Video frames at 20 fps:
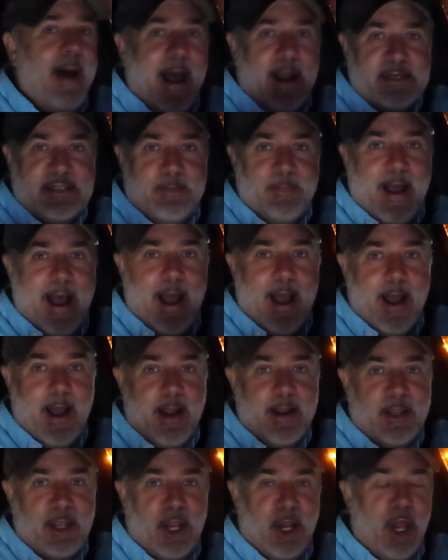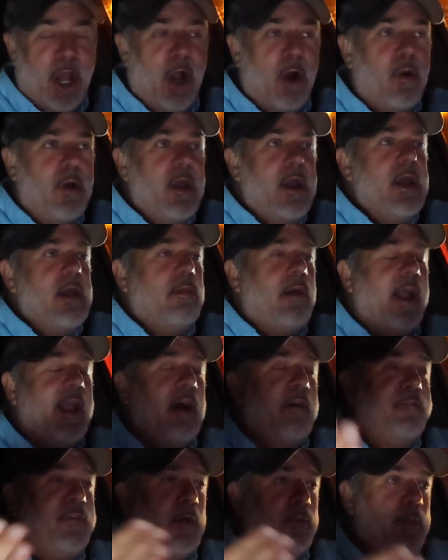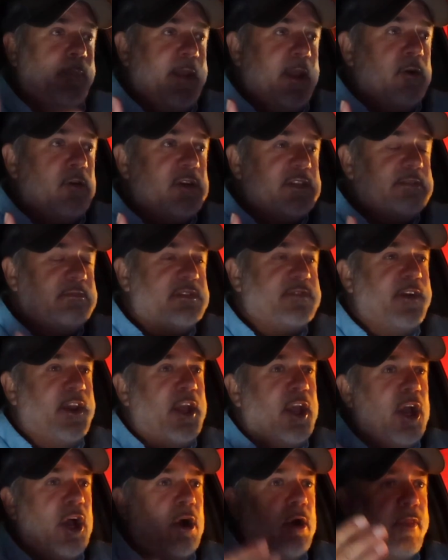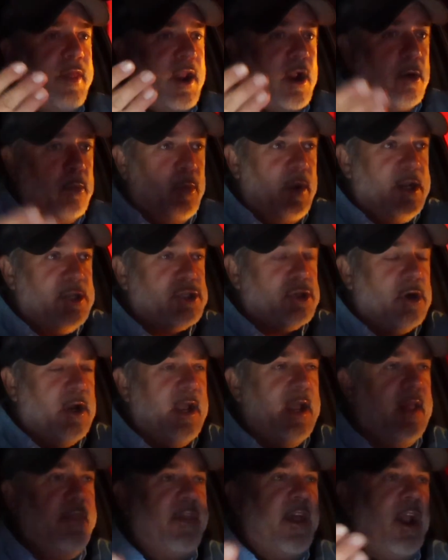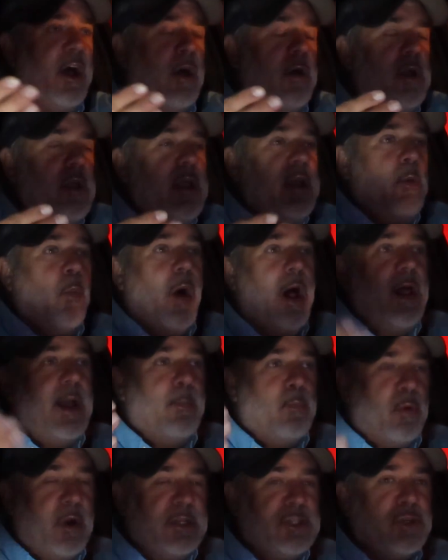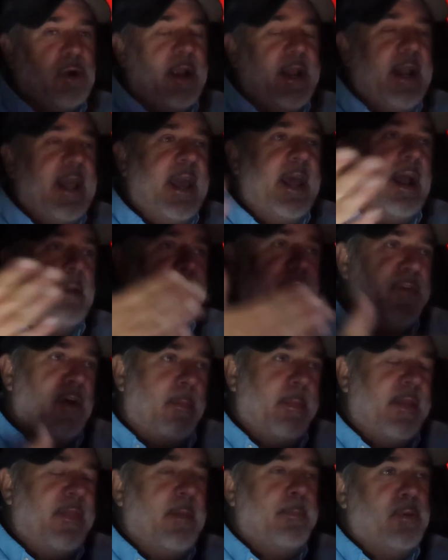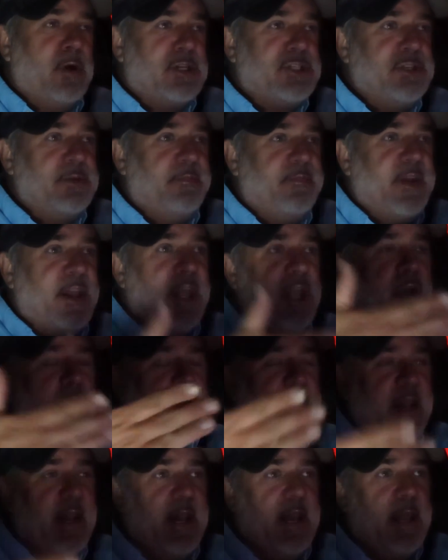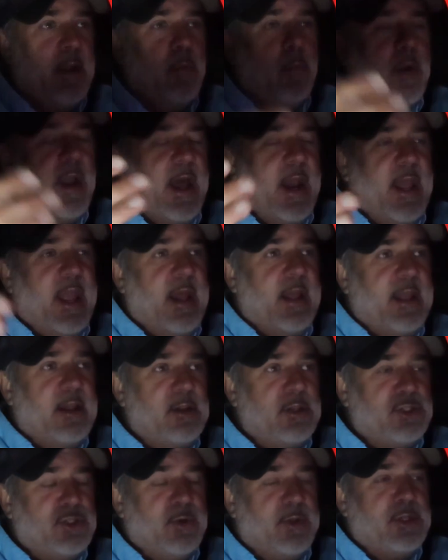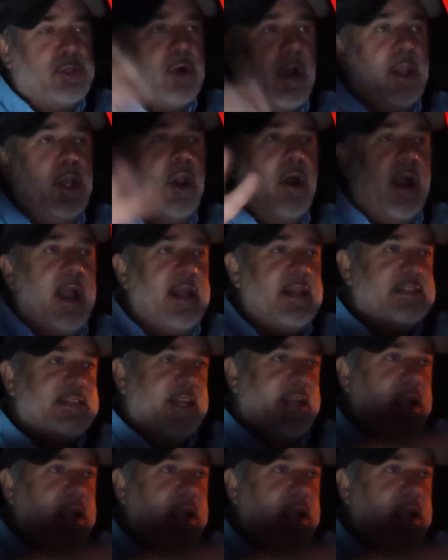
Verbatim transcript: back to back, you know? Like, I'll film the Peterisms video, and then I'll render it, and then while I'm rendering it, I'm filming the BookTube video and getting it ready and doing the drawing. You know, it's